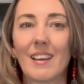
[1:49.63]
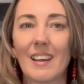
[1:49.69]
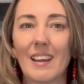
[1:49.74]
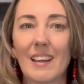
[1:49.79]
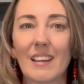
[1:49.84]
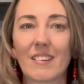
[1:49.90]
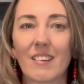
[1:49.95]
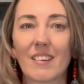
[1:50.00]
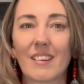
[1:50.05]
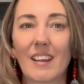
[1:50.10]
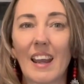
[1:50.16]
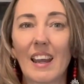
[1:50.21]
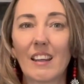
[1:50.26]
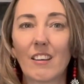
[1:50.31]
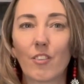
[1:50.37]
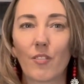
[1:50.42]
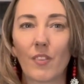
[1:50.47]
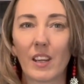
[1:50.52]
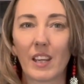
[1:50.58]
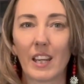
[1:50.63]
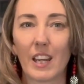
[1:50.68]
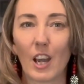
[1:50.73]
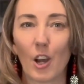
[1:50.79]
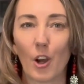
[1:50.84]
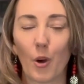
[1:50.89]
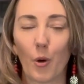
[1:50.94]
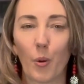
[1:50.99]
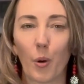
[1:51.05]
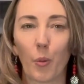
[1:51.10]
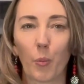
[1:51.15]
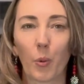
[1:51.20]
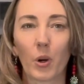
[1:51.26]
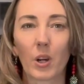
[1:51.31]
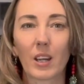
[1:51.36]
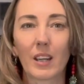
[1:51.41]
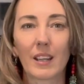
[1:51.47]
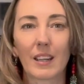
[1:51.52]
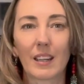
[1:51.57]
In today's video, we're
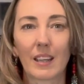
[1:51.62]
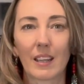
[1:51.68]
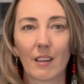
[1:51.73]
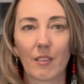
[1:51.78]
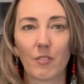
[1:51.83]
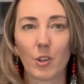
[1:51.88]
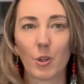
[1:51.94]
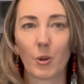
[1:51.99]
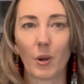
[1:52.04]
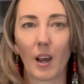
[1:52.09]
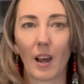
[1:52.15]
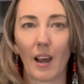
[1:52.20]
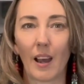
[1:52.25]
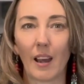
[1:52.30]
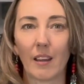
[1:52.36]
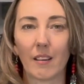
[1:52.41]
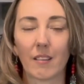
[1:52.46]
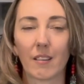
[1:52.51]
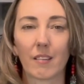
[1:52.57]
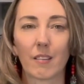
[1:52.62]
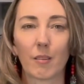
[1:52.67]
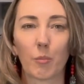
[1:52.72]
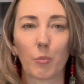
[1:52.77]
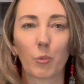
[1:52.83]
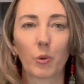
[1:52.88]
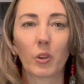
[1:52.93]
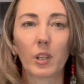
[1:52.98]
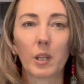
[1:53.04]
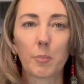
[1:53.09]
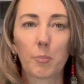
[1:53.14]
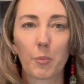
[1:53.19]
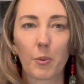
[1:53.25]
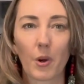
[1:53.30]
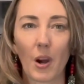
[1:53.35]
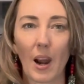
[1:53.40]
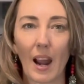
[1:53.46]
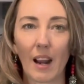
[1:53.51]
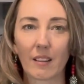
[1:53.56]
going to give you guys some really
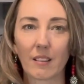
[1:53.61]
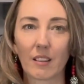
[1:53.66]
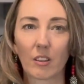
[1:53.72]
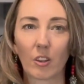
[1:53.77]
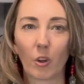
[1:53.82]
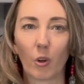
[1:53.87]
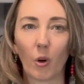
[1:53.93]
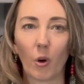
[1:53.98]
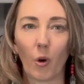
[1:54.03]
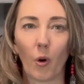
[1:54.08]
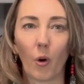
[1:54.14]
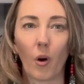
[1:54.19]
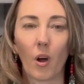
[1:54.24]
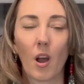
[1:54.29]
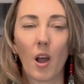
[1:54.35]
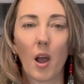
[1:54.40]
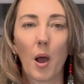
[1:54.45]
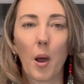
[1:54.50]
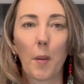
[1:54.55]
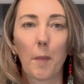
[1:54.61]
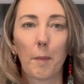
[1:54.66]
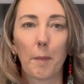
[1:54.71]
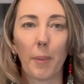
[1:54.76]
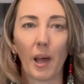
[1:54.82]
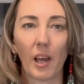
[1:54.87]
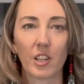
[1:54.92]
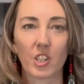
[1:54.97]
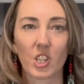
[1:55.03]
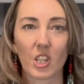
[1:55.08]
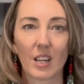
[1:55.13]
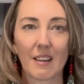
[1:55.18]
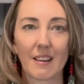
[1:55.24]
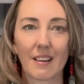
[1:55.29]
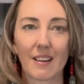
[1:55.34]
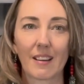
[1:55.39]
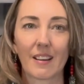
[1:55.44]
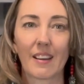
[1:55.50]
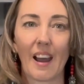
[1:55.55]
practical
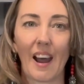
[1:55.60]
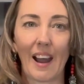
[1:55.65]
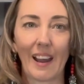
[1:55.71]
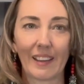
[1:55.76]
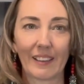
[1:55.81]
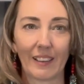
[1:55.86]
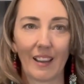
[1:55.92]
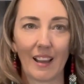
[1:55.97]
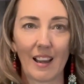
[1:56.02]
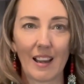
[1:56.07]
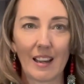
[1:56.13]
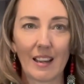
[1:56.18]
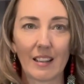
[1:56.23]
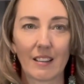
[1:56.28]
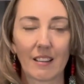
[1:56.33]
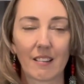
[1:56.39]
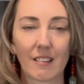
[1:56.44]
budget guidelines,